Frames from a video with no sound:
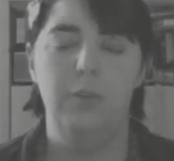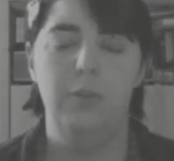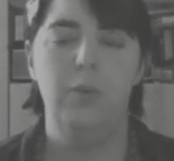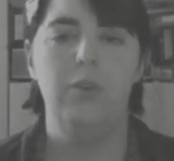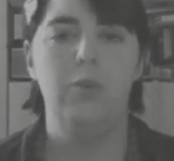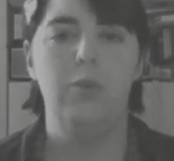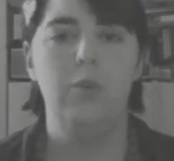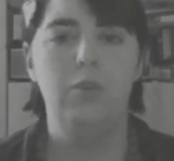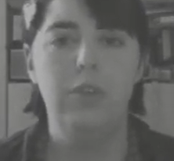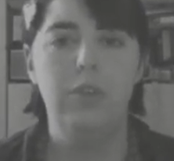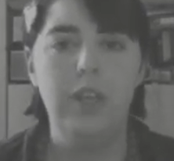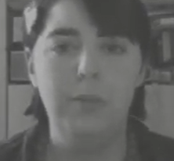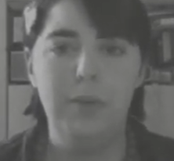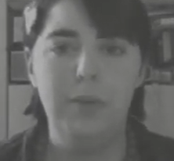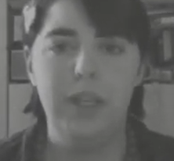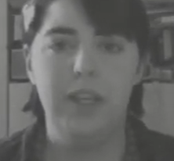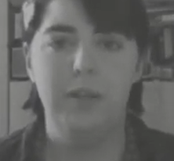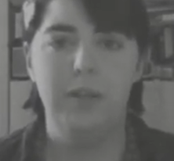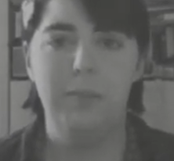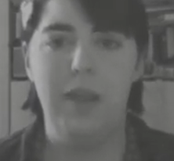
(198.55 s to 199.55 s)
which was really
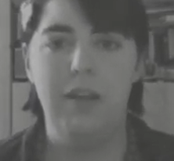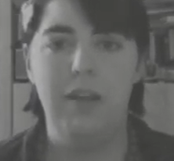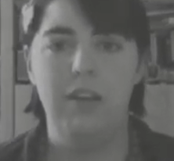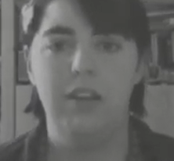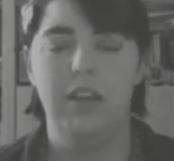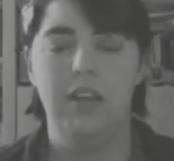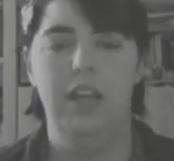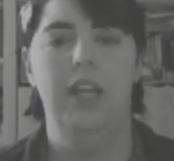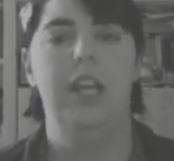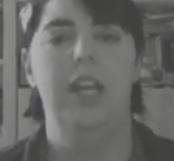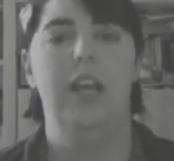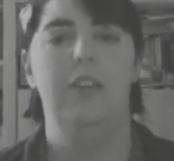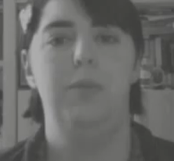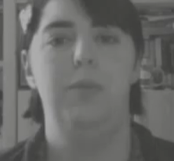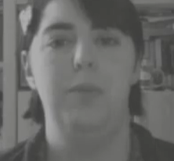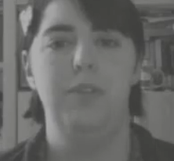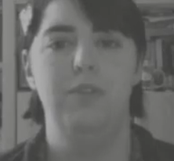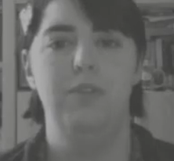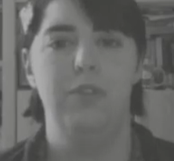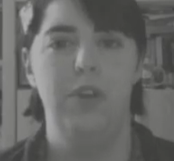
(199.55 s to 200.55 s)
big in America and has
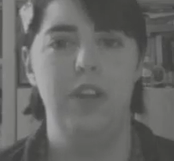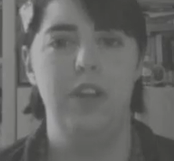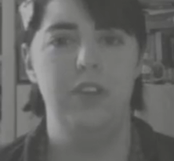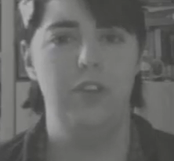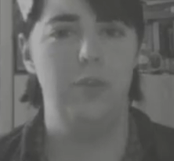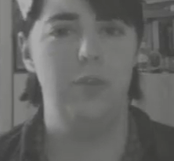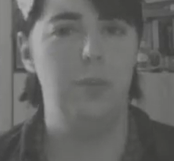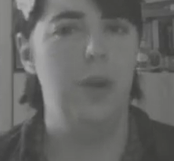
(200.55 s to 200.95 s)
been for ages,